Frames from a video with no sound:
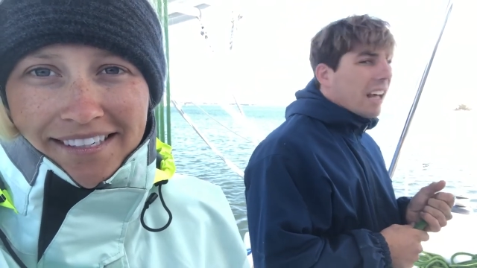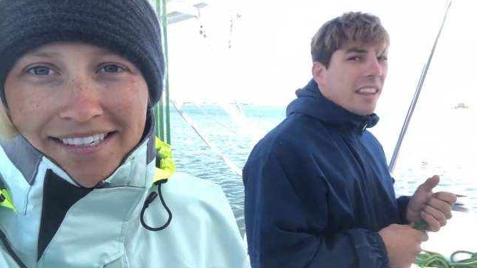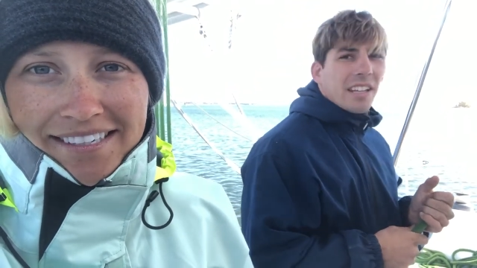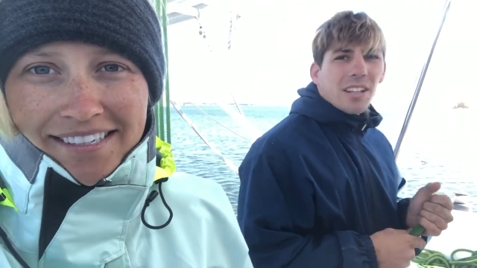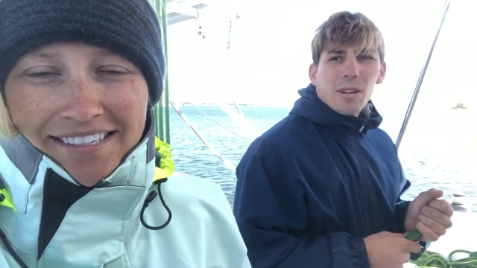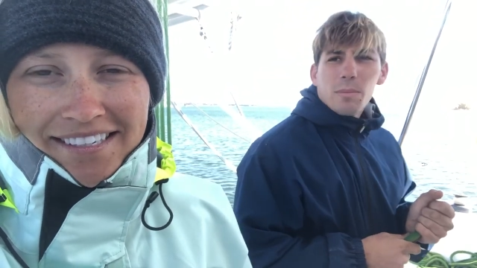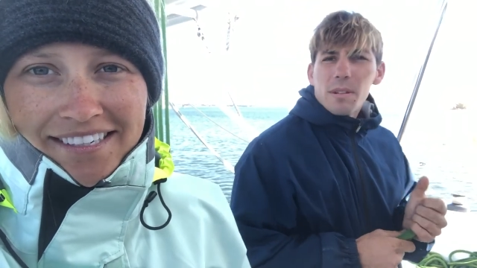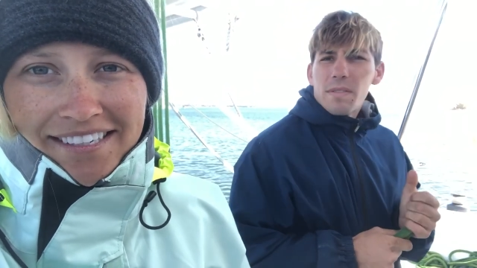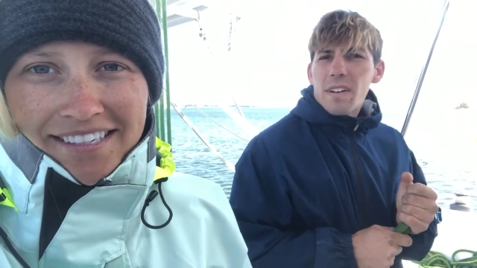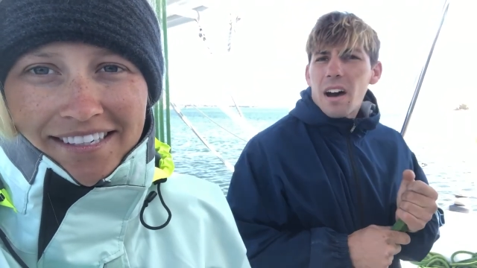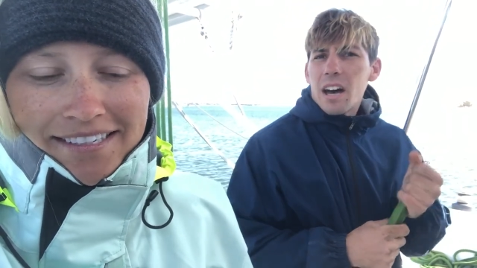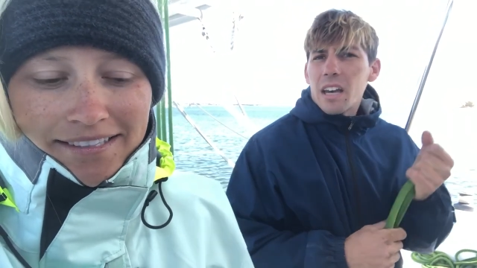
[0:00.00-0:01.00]
Speaker 1: I think it'll be
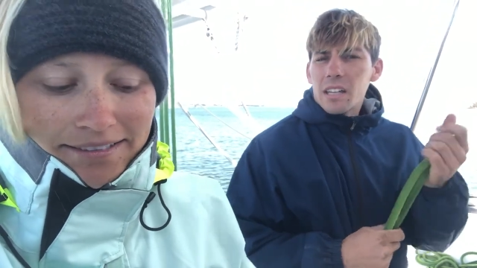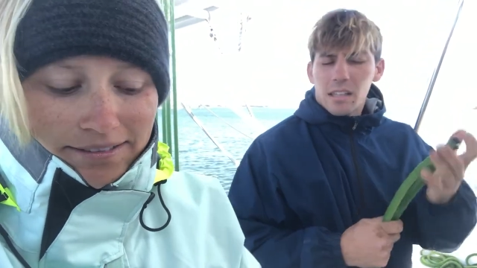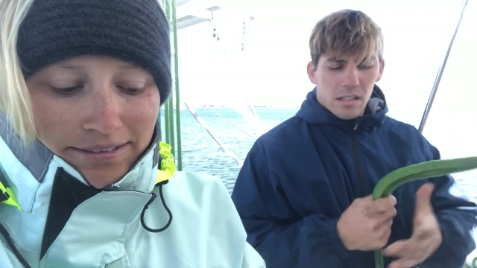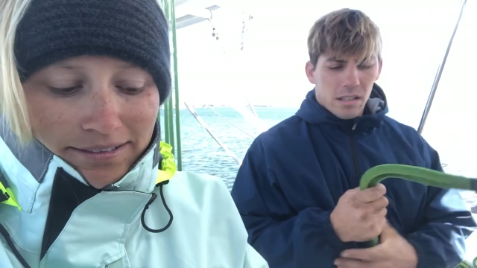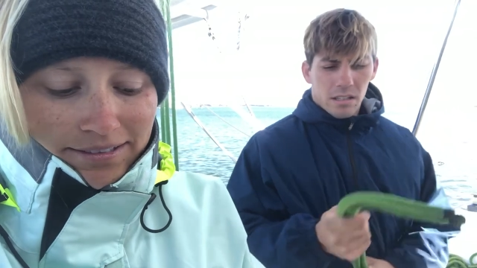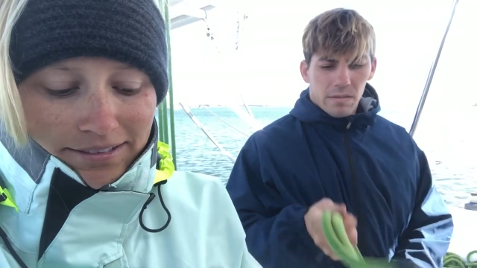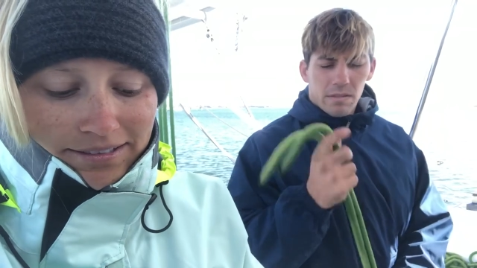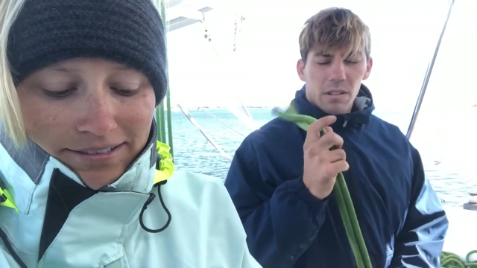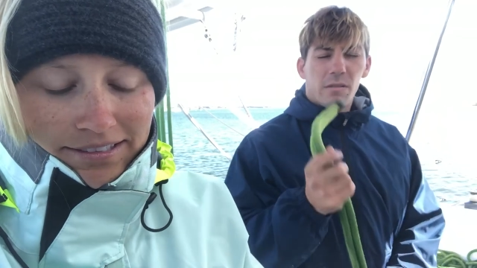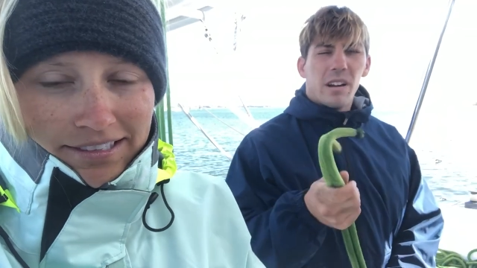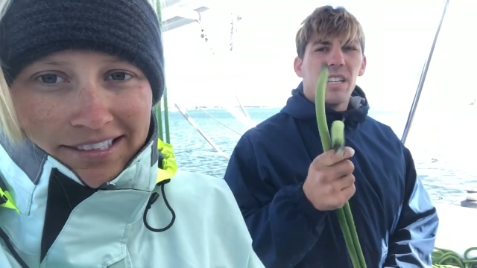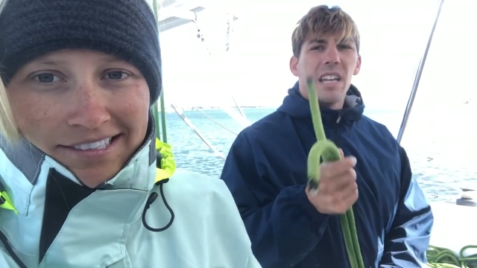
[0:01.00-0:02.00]
fine for the
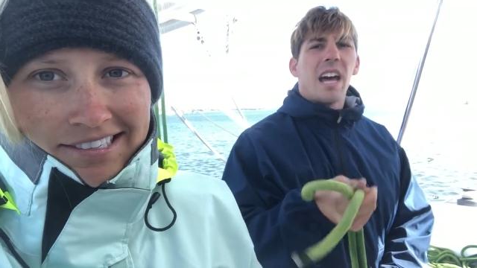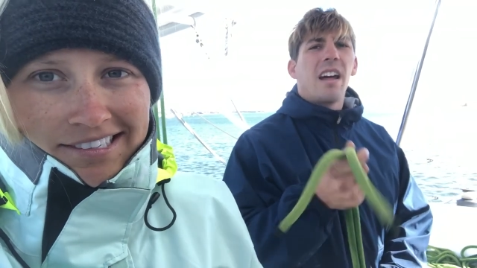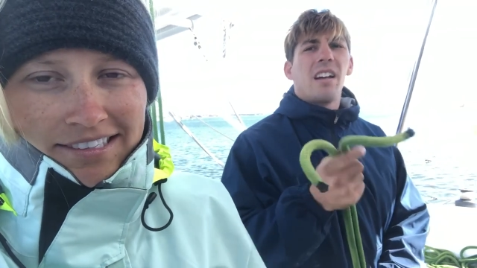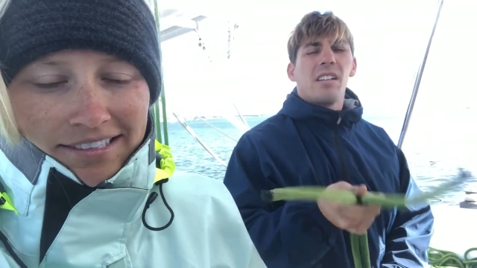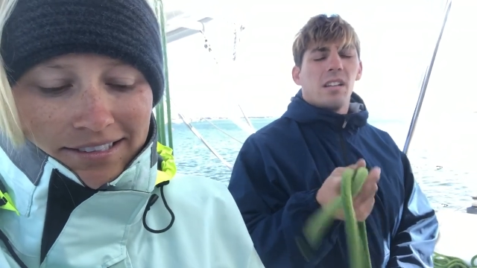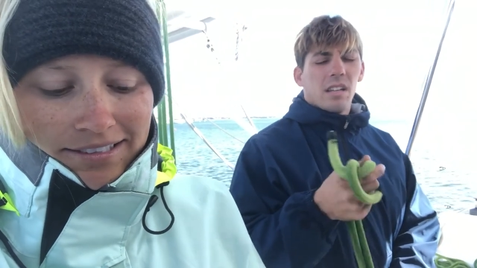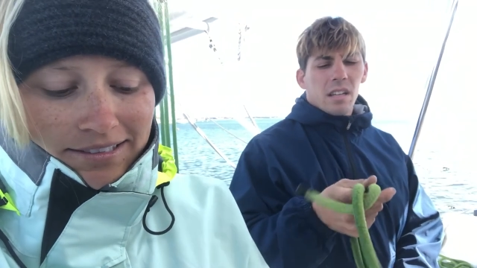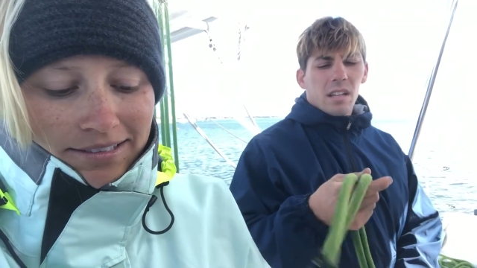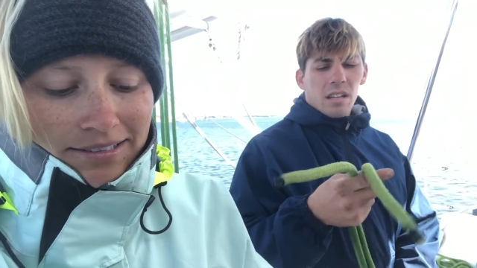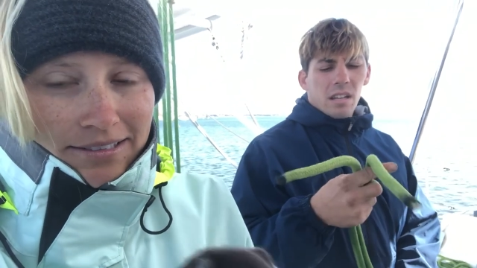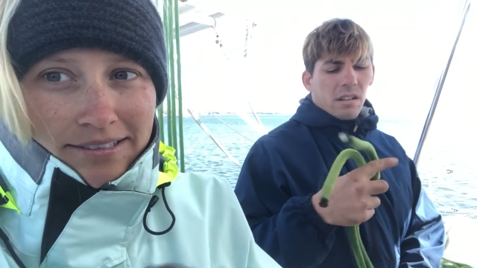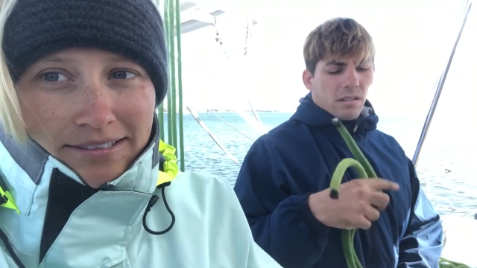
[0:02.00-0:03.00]
way down.
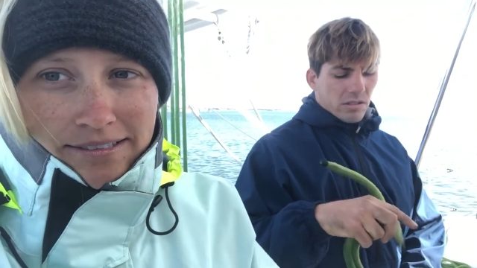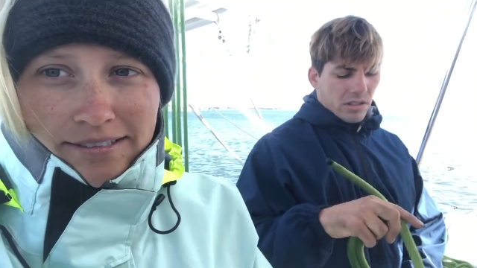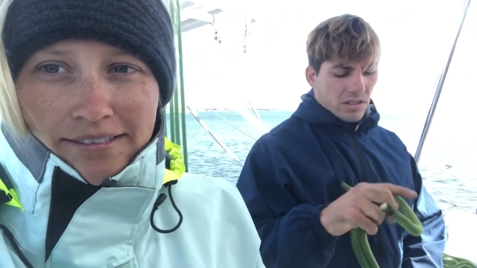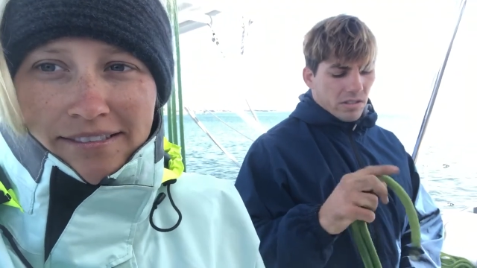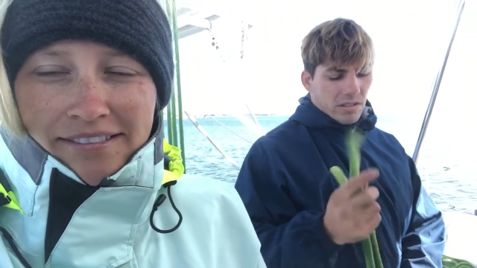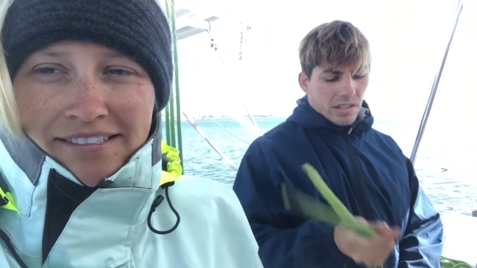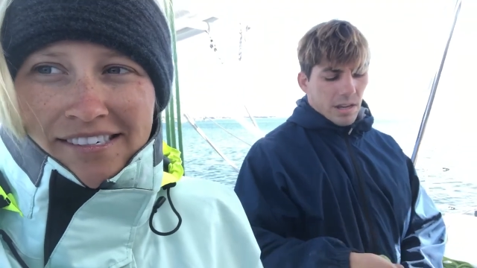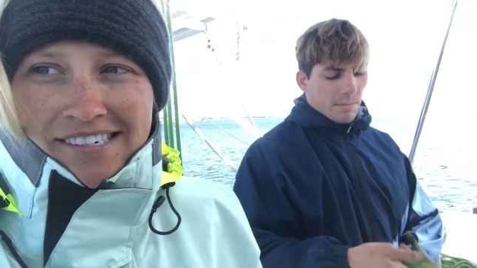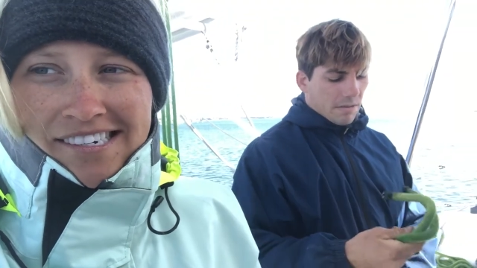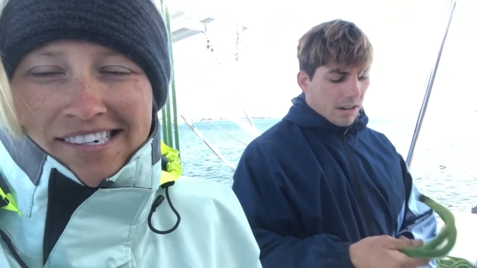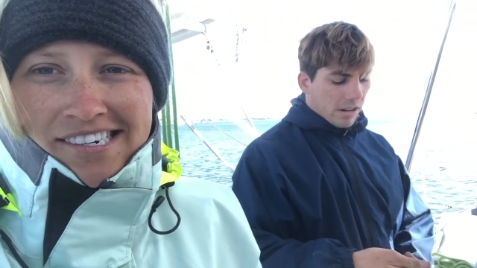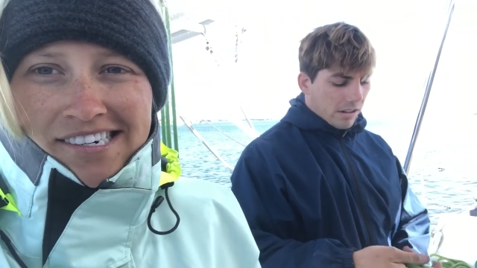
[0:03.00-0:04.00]
We'll just do this
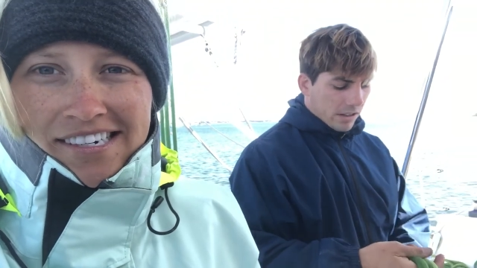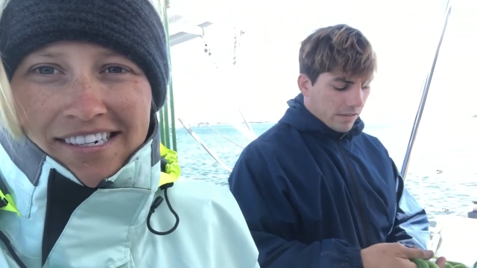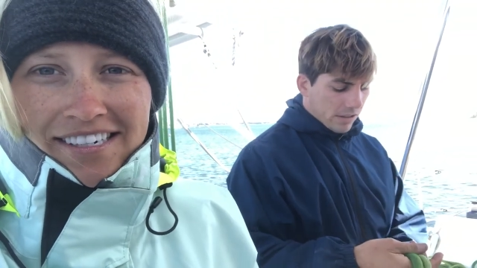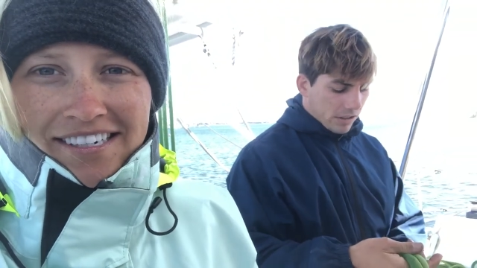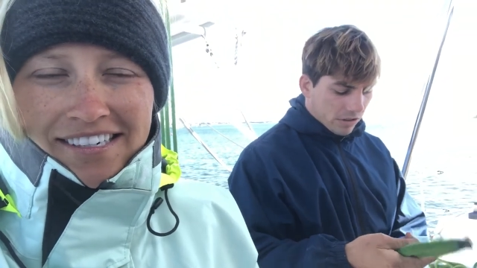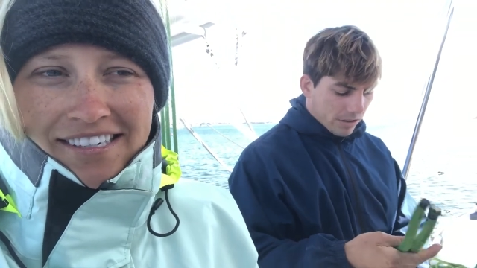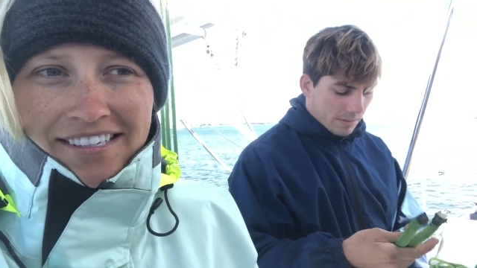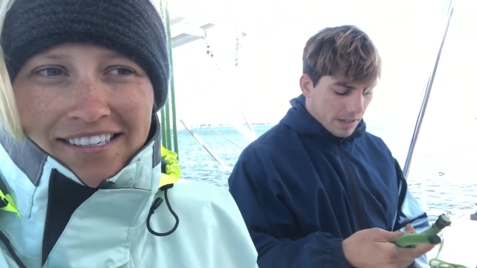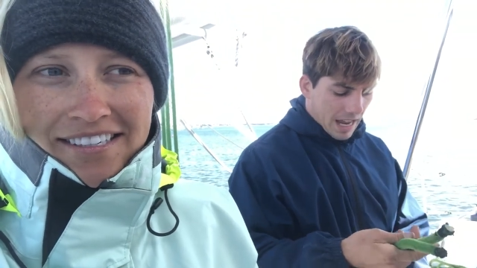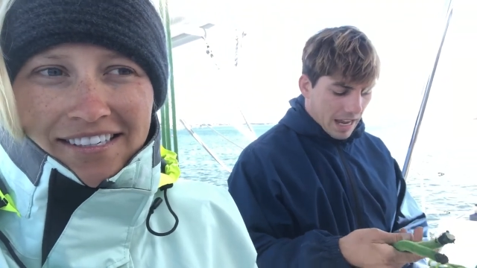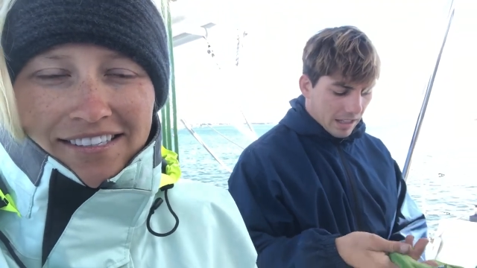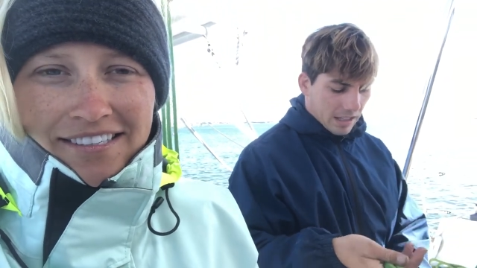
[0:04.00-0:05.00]
temporarily for the trip
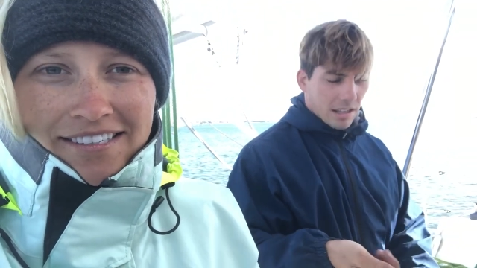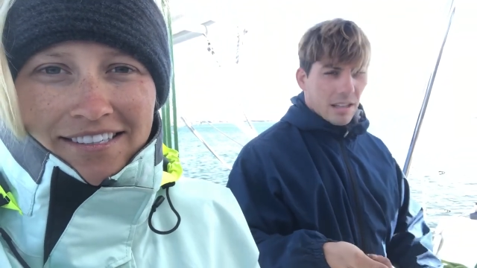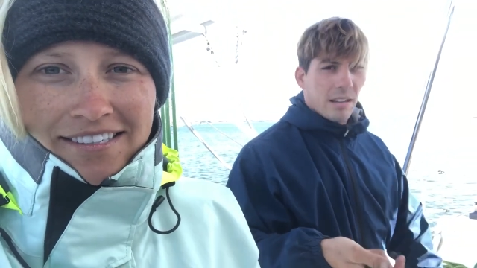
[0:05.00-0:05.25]
down, and